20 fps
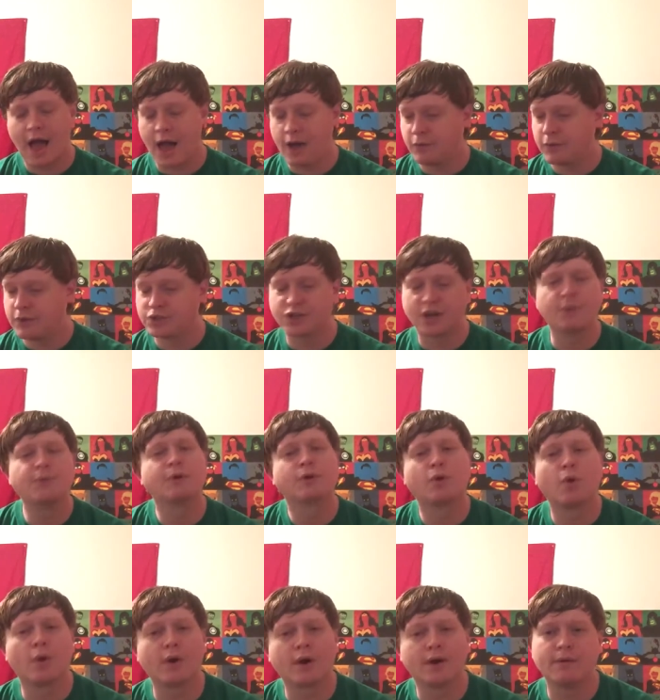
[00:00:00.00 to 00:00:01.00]
I wish I
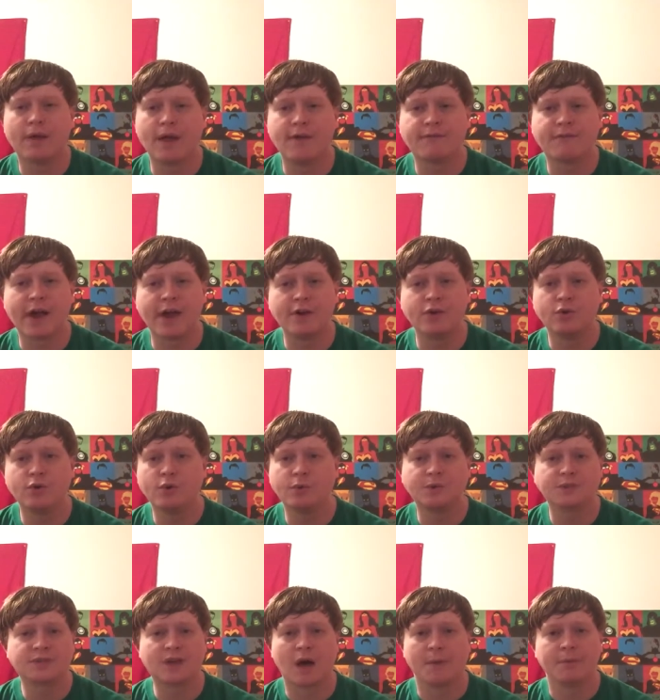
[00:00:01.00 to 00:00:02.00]
recorded, if I knew it
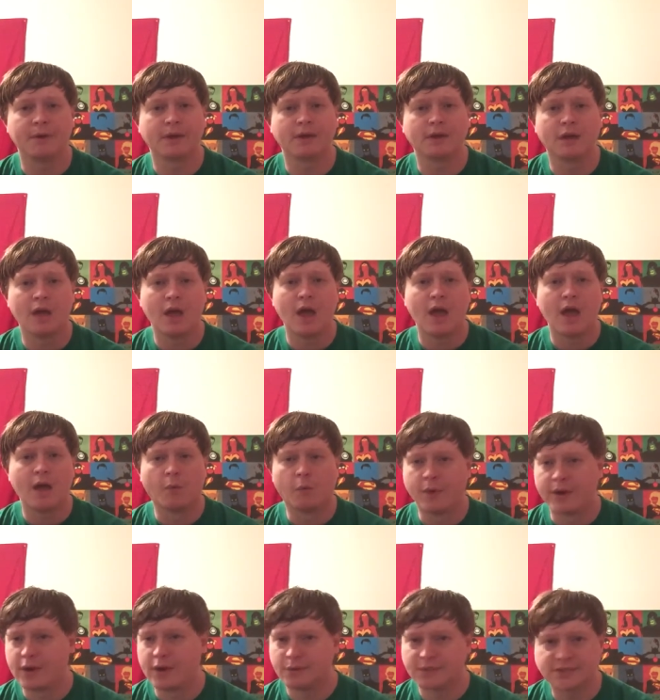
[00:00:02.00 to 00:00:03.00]
was coming,
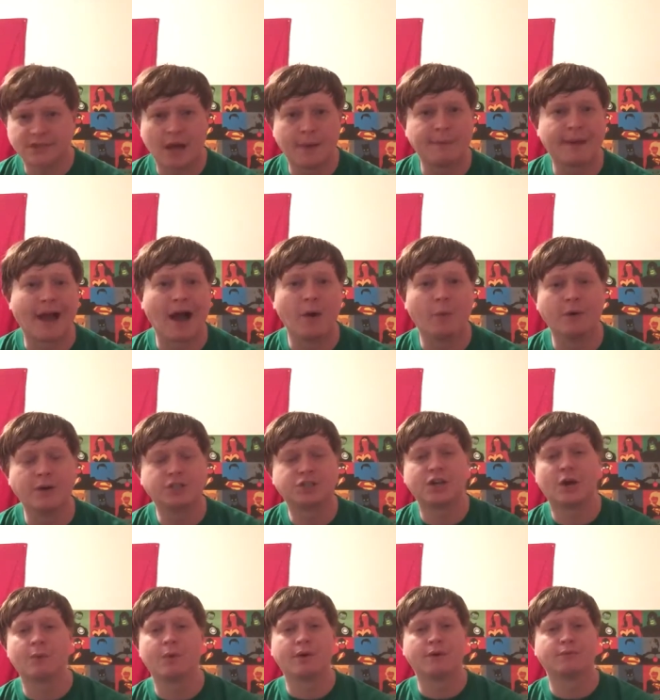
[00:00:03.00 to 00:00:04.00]
when it was coming, I
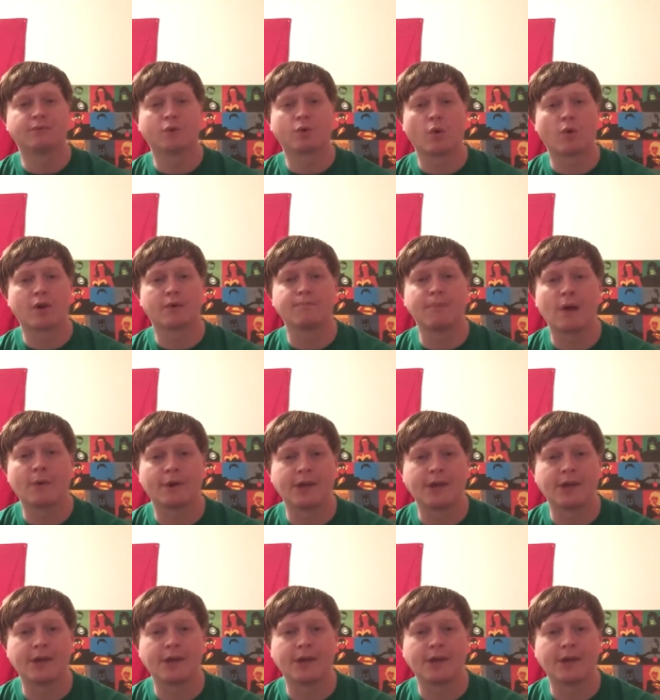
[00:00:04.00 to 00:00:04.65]
wish I would have recorded my